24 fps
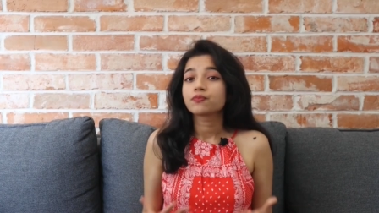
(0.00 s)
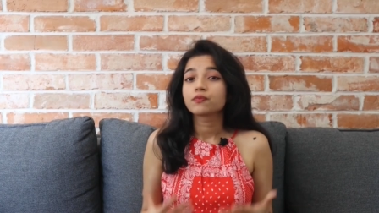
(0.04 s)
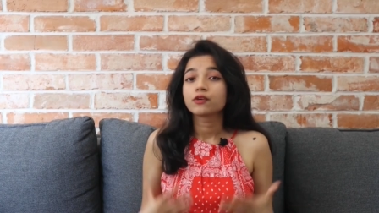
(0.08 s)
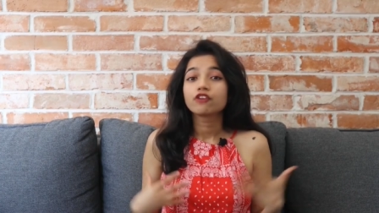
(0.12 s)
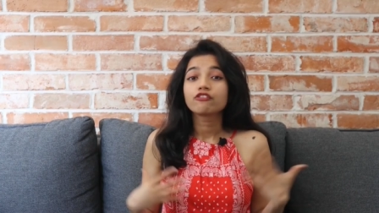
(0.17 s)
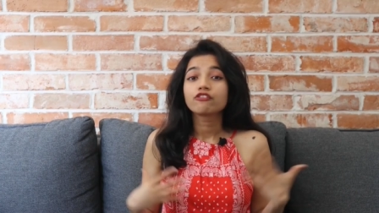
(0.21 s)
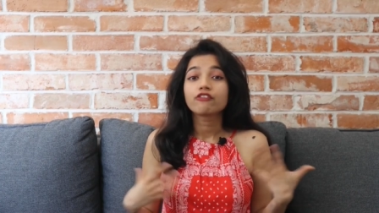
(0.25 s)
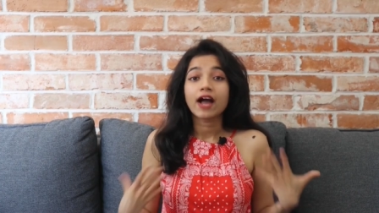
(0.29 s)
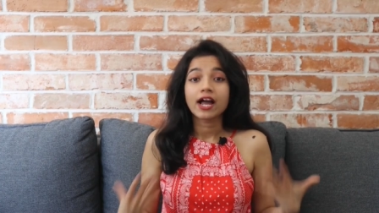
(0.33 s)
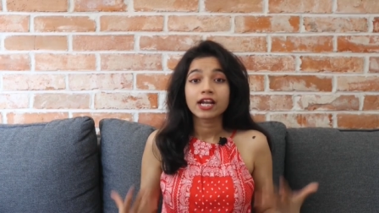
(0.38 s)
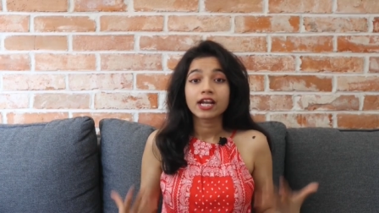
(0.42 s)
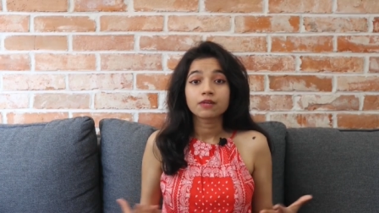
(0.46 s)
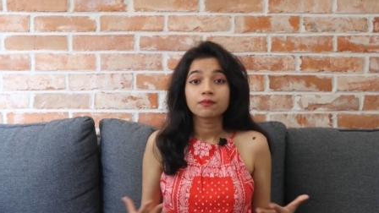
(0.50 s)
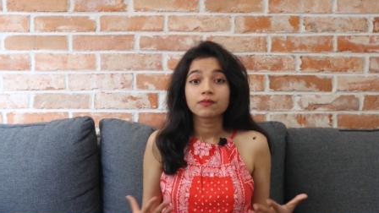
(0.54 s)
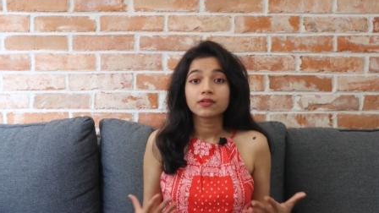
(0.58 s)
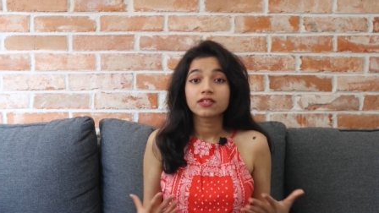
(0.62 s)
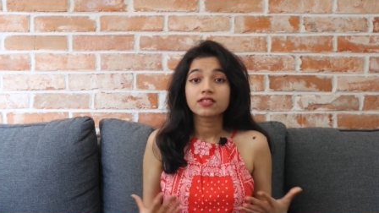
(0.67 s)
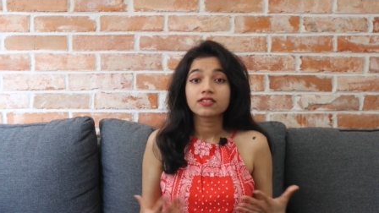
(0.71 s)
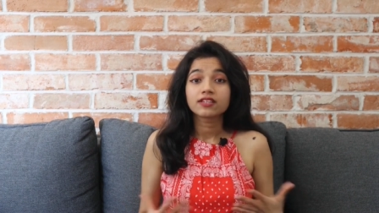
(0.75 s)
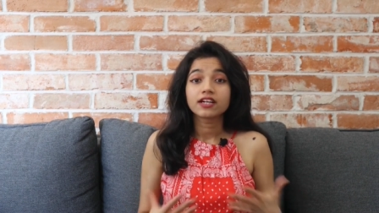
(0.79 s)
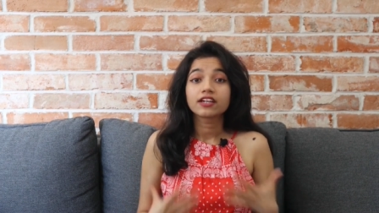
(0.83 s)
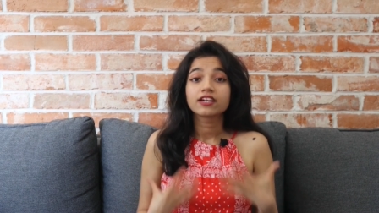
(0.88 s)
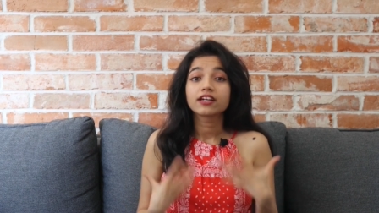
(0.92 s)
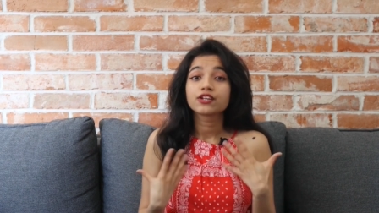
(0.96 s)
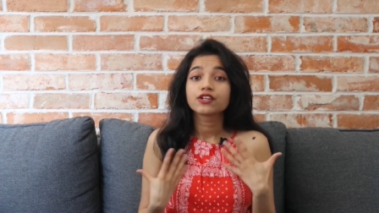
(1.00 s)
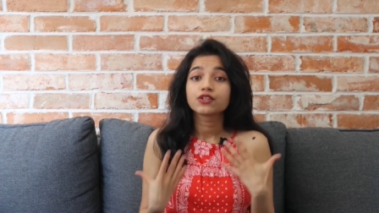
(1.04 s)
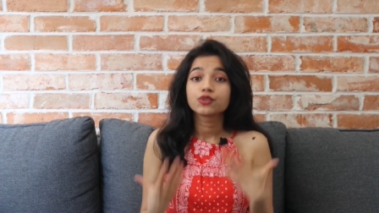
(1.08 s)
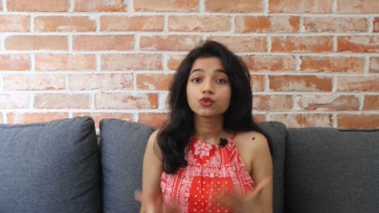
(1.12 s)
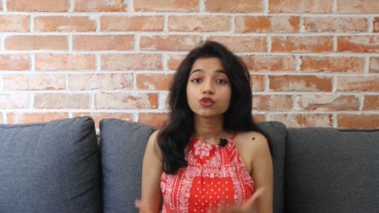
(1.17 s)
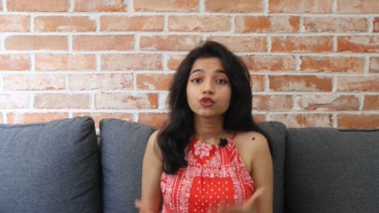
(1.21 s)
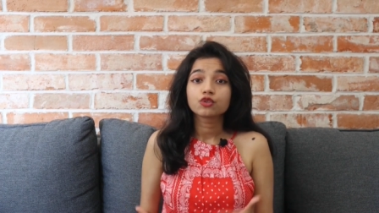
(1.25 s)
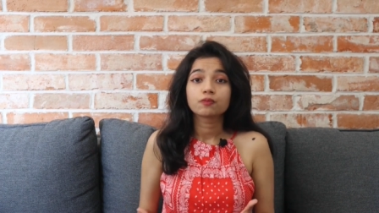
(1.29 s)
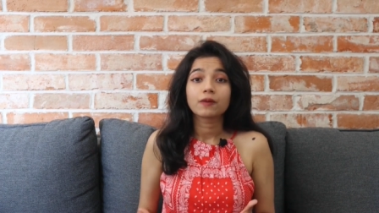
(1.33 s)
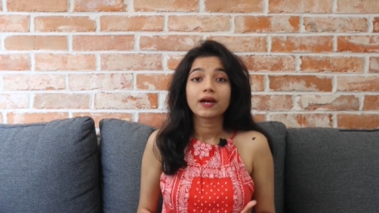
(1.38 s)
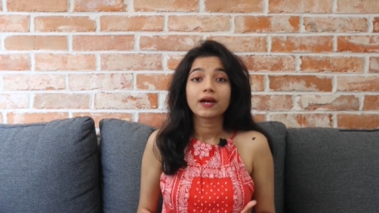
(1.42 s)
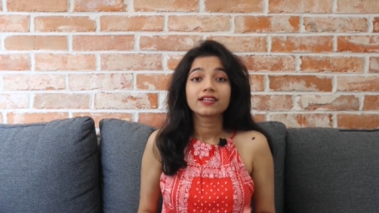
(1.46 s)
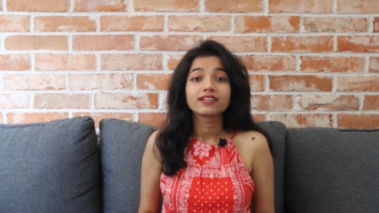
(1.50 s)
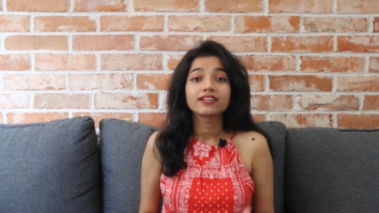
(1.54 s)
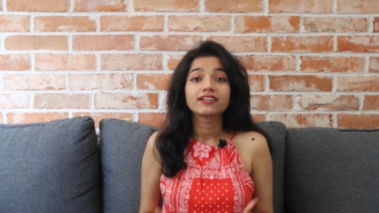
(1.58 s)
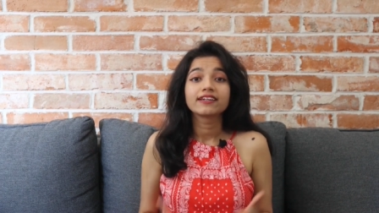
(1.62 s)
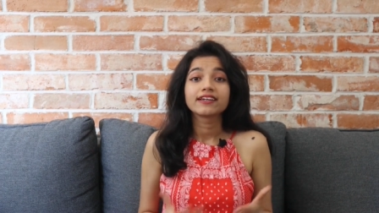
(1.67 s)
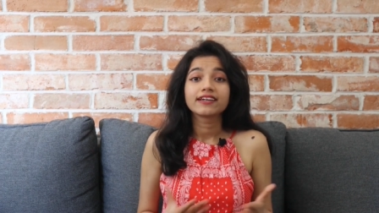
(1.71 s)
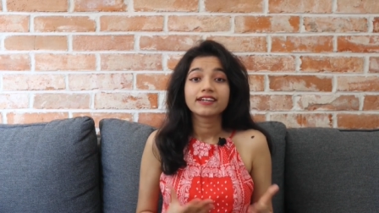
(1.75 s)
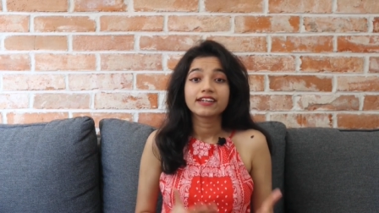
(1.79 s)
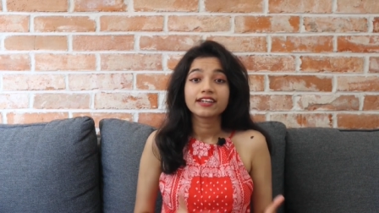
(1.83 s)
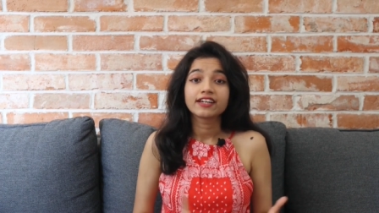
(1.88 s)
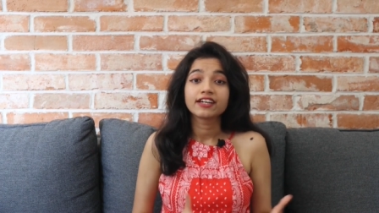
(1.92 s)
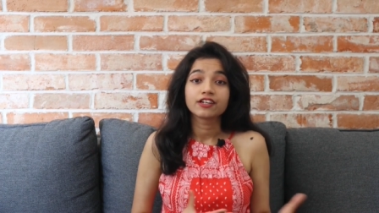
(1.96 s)
number of animals that are used by the
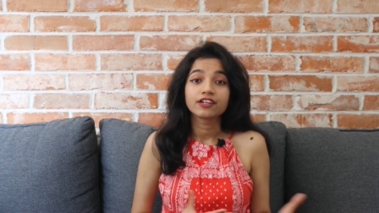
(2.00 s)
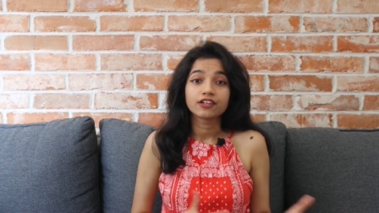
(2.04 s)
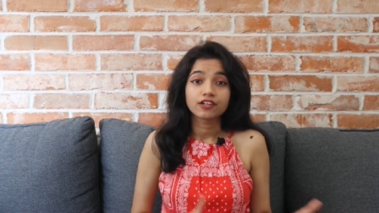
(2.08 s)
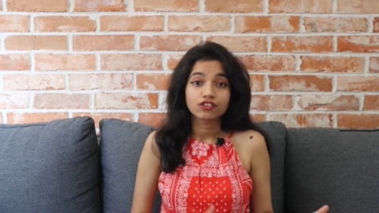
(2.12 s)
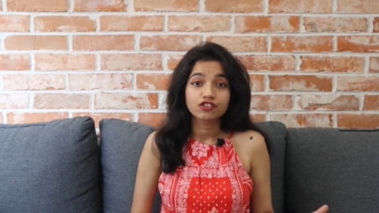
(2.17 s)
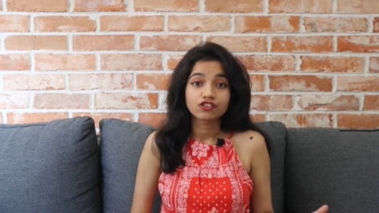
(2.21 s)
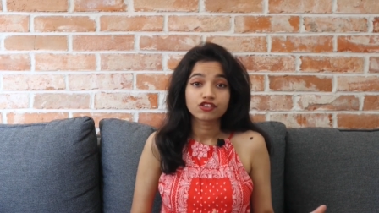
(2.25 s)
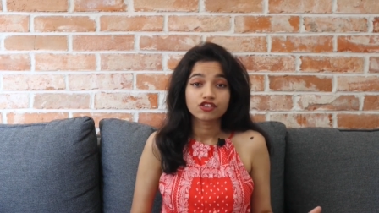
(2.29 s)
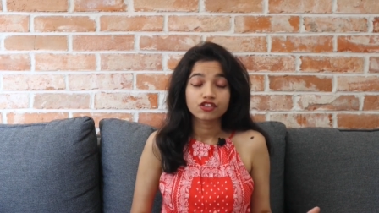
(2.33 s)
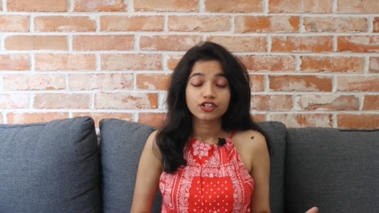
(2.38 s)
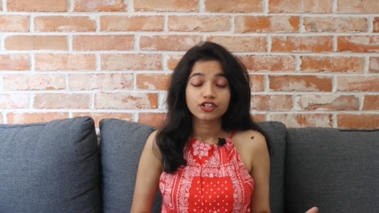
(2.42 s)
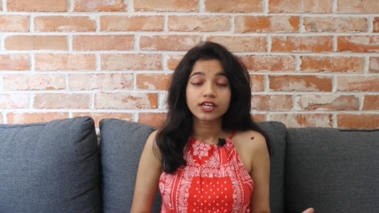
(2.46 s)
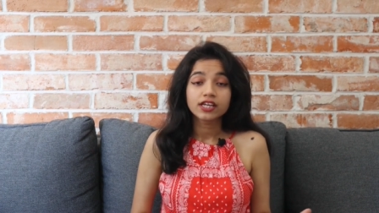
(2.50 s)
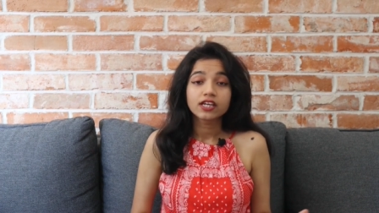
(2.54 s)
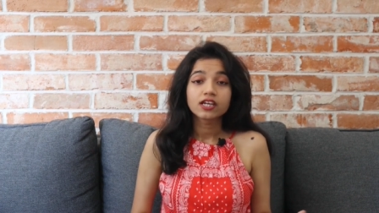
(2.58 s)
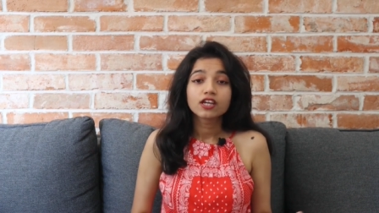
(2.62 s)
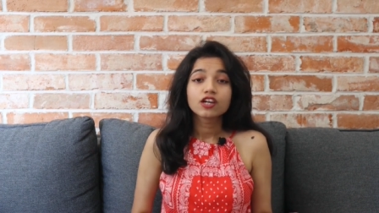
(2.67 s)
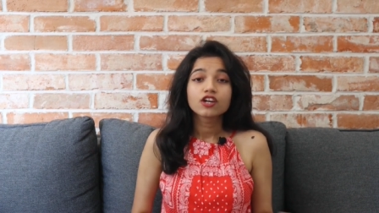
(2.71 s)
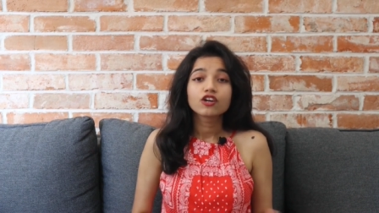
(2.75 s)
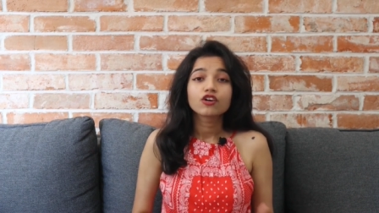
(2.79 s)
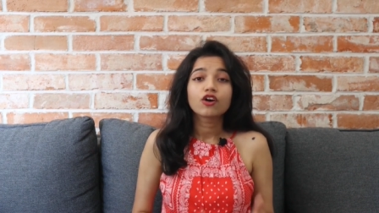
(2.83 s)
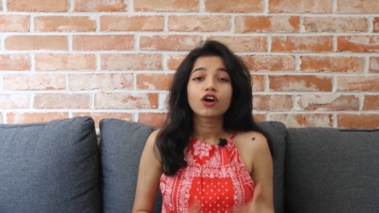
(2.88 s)
dairy industry